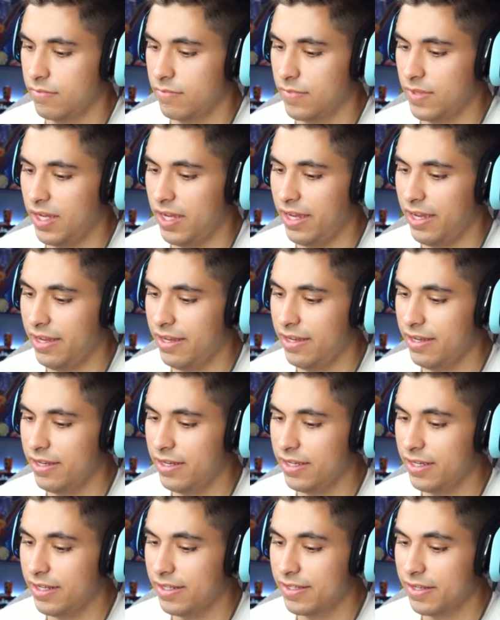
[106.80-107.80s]
Hey,
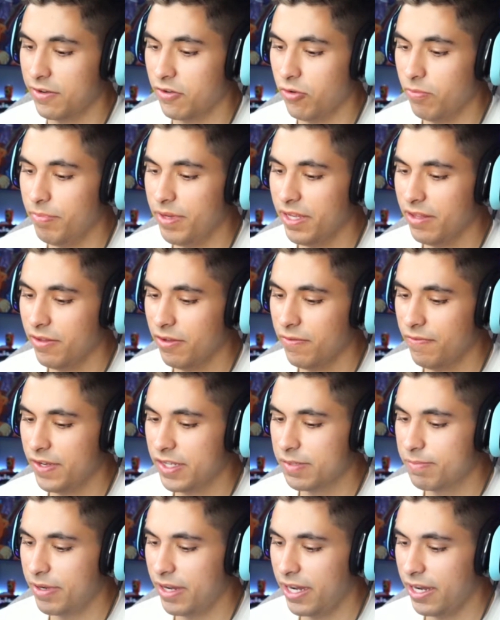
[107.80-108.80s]
he said he'll be Luffy's
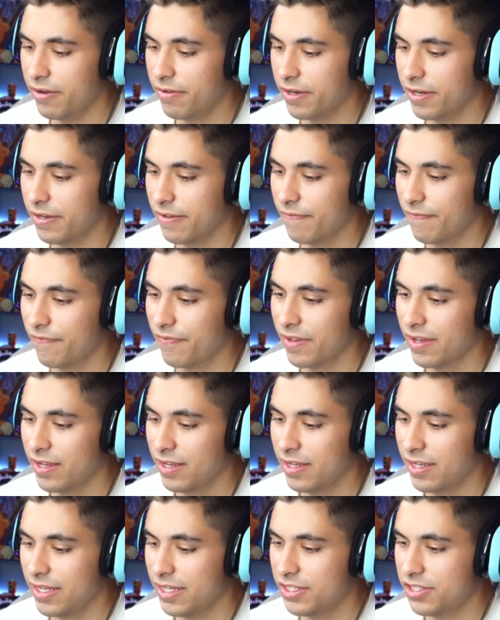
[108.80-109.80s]
pirate.
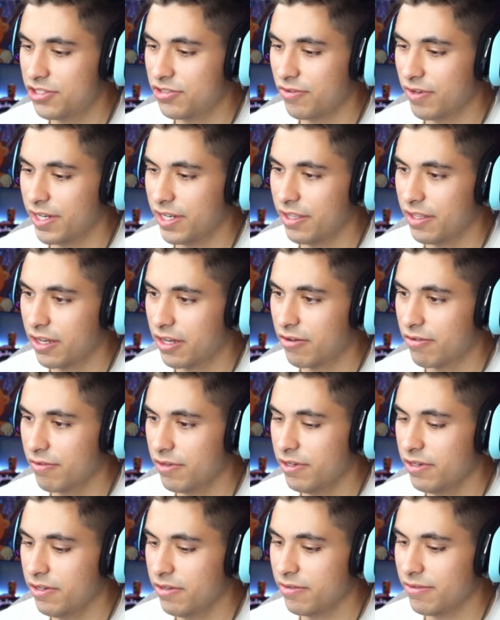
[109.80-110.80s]
He's joining the
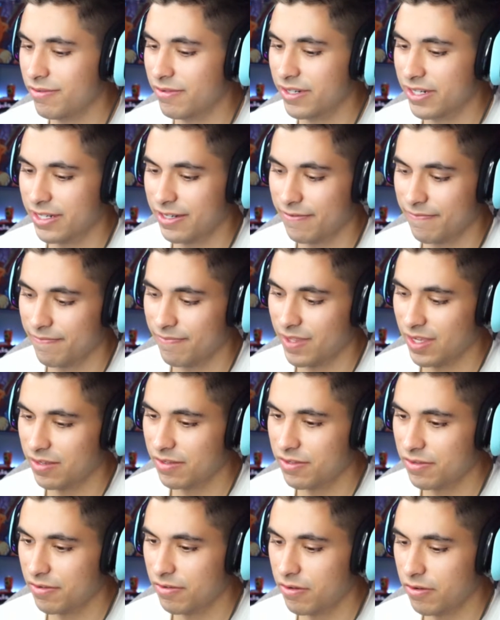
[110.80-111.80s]
crew.
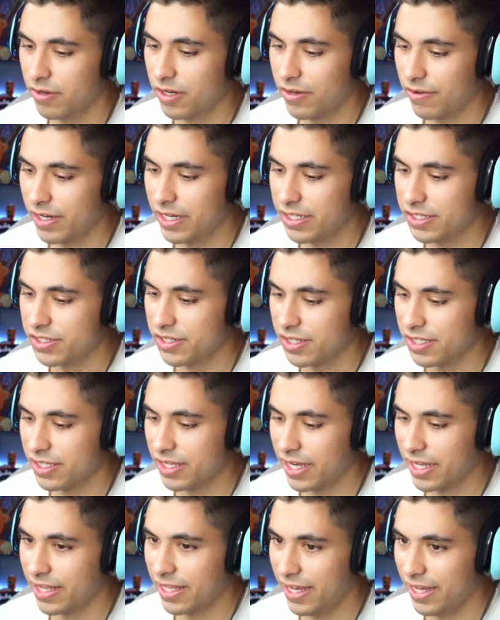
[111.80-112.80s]
Zoro agrees just
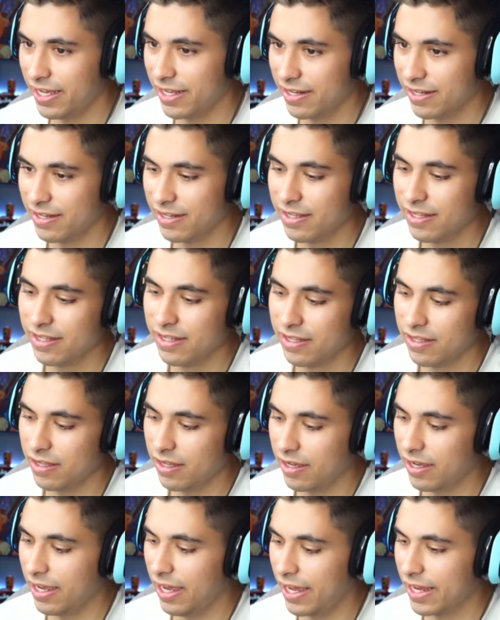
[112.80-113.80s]
like that.
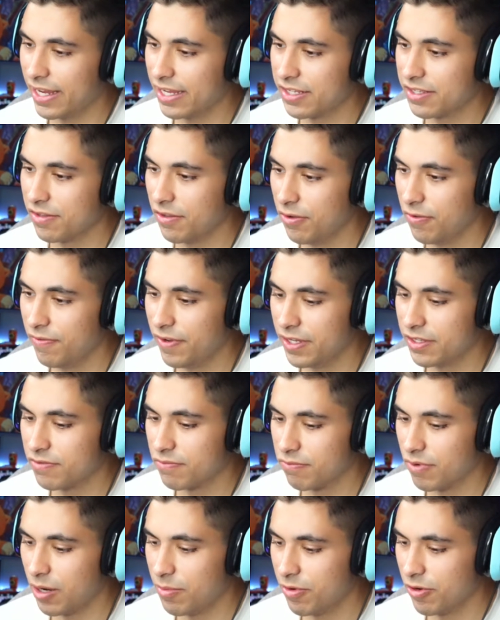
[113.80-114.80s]
I guess Luffy's
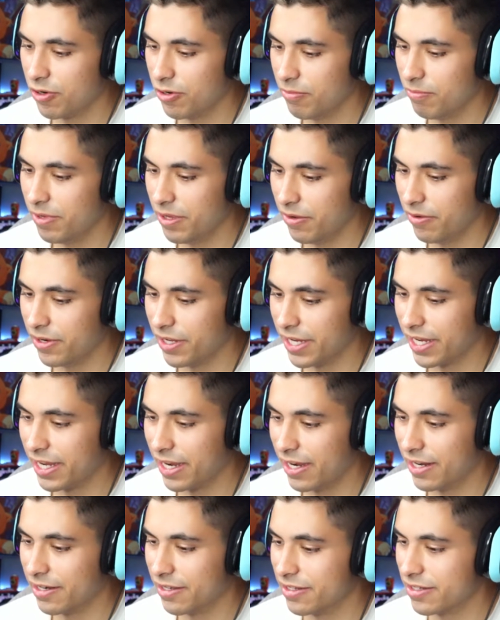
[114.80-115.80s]
rubber ability
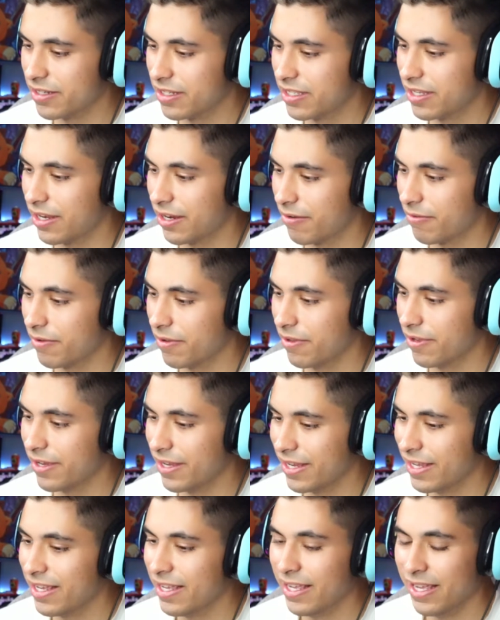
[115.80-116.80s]
kind of just like
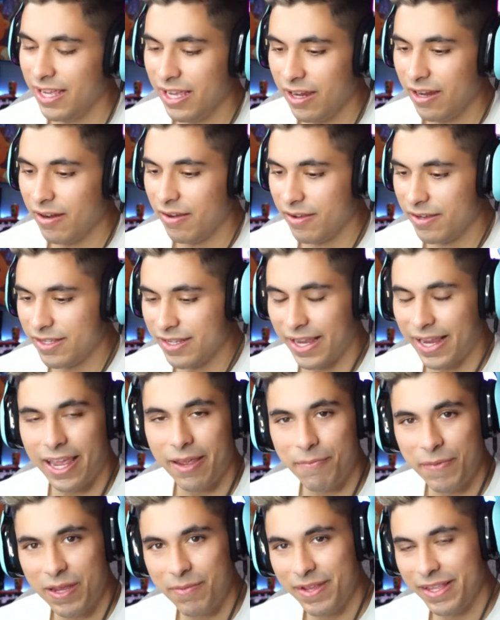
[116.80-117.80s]
really... He's like, hey,
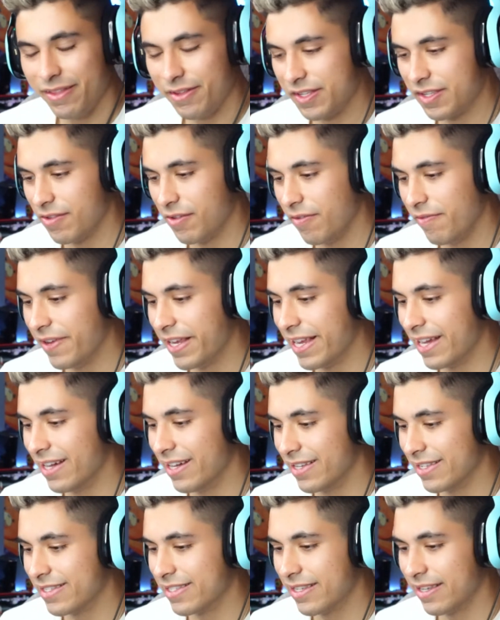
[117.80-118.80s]
maybe this Luffy
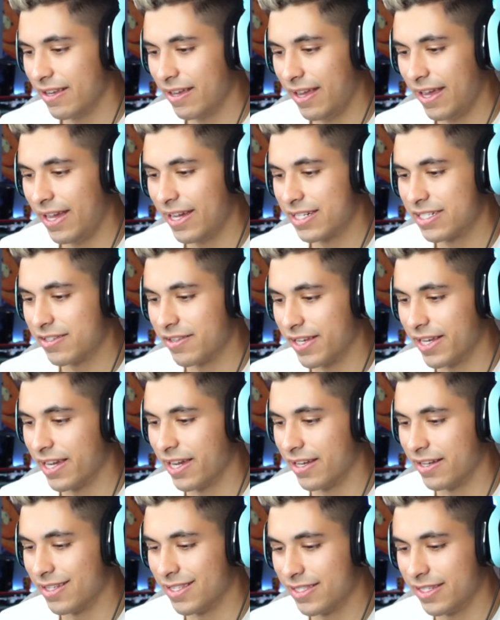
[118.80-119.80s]
guy's actually
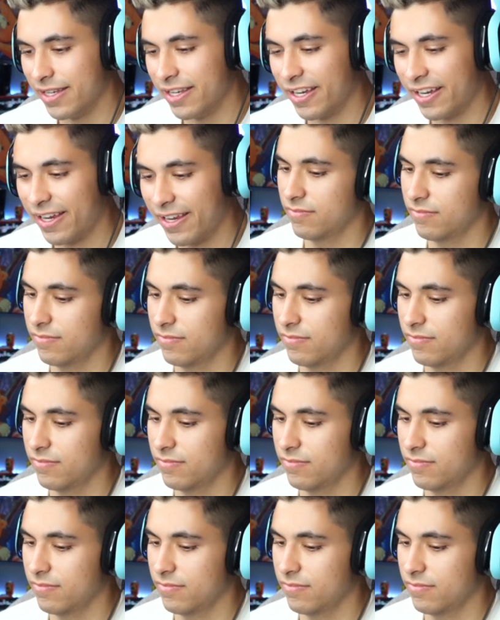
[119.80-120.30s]
kind of sick.